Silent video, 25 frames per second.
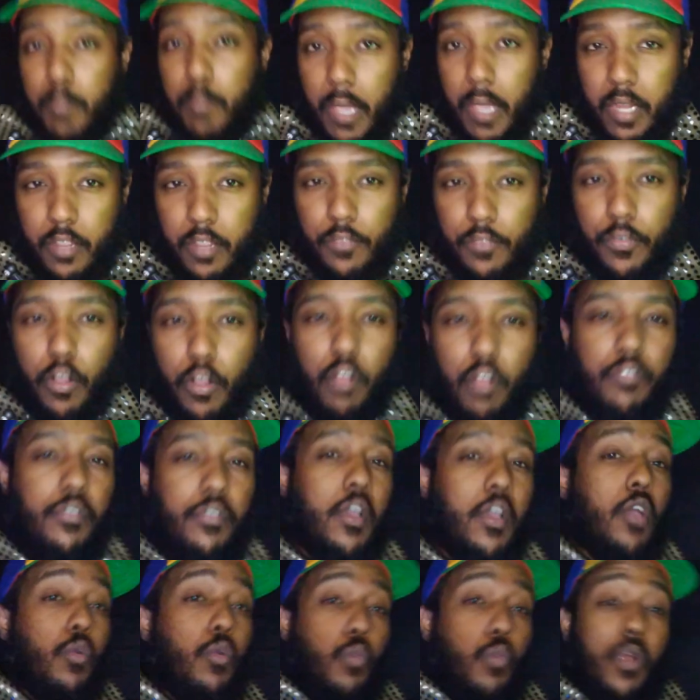Medivolve,
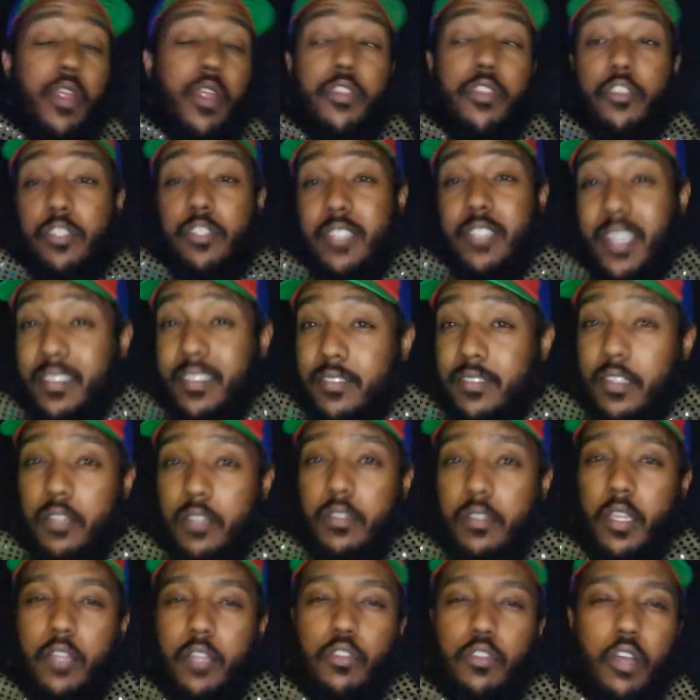where their testing
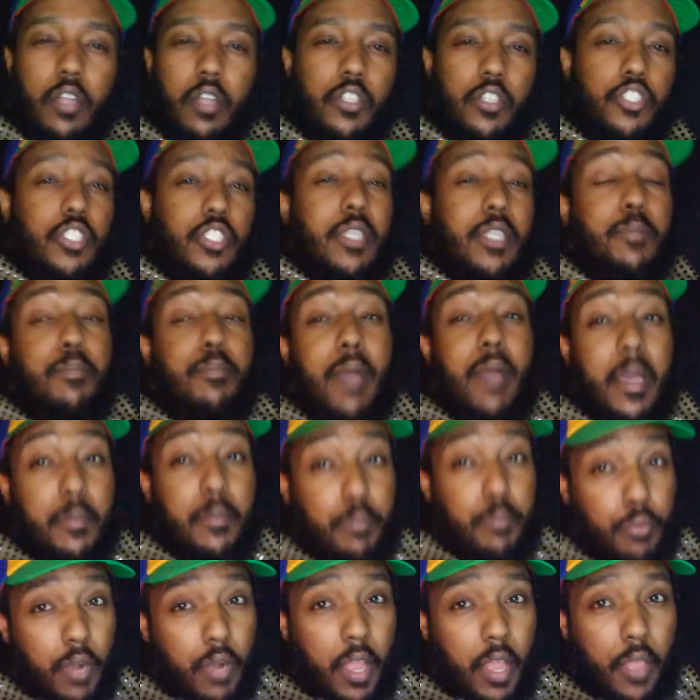technology by
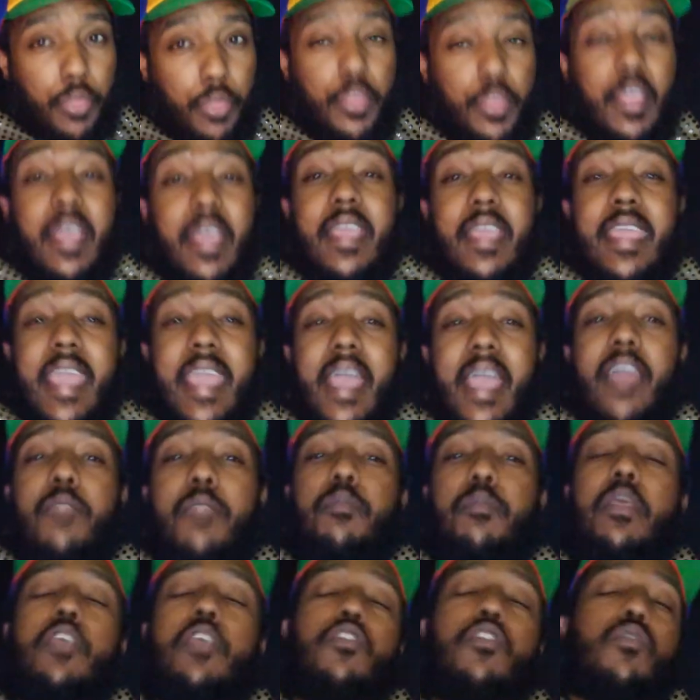breath
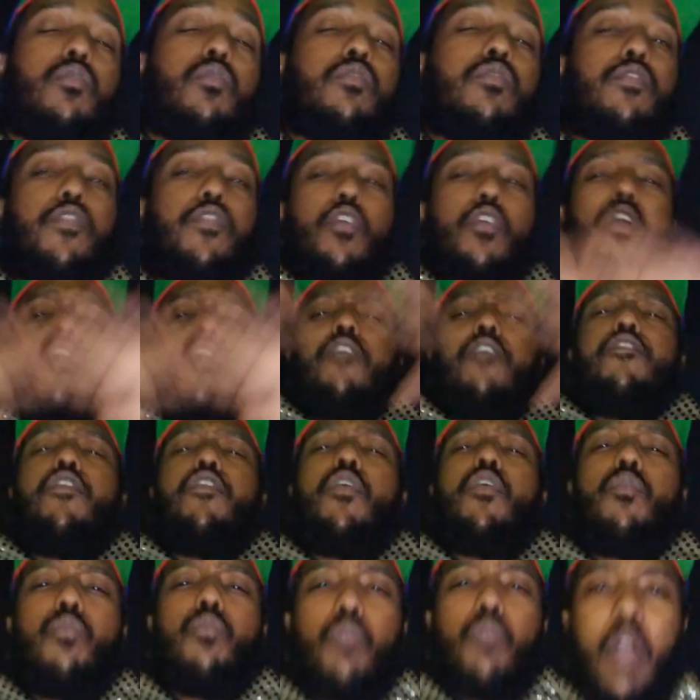can be used for a
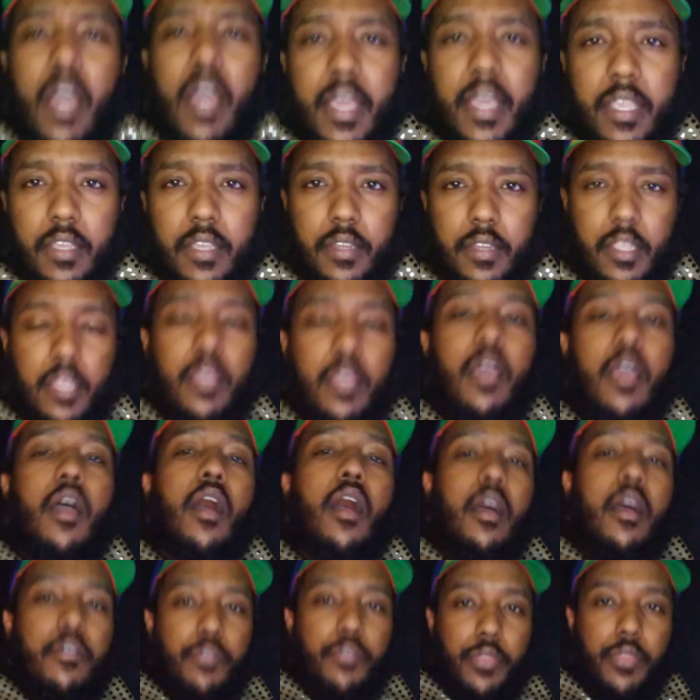variety
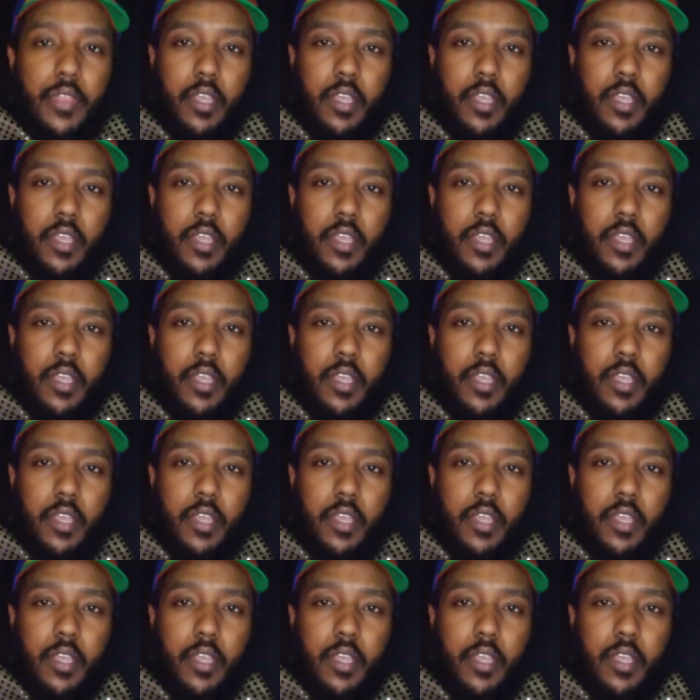of